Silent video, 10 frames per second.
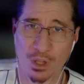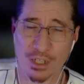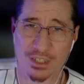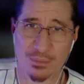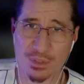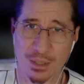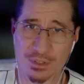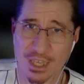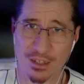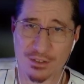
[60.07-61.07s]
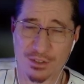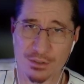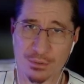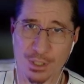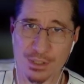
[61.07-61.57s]
like sometimes getting
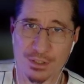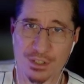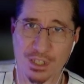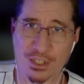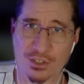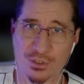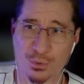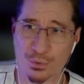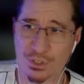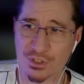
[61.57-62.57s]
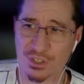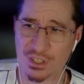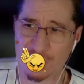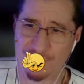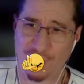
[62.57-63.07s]
to like the selection tools and
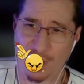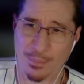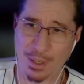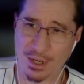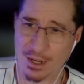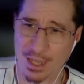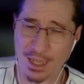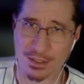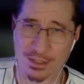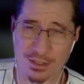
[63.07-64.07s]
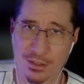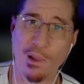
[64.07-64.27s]
shit, pain in the ass.